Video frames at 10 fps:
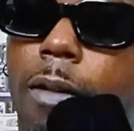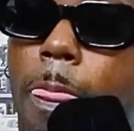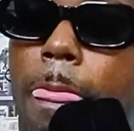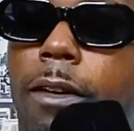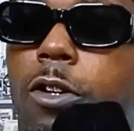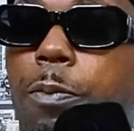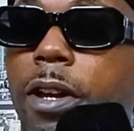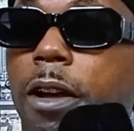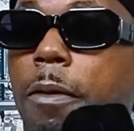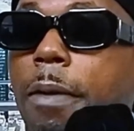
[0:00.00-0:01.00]
Speaking
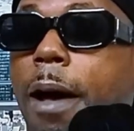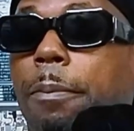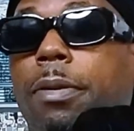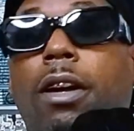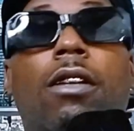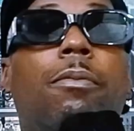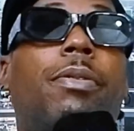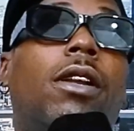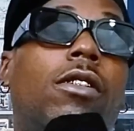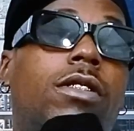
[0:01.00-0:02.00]
about pillow
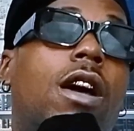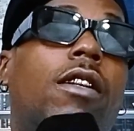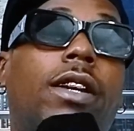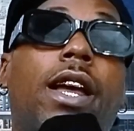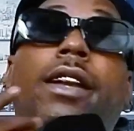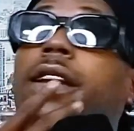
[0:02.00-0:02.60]
talking, that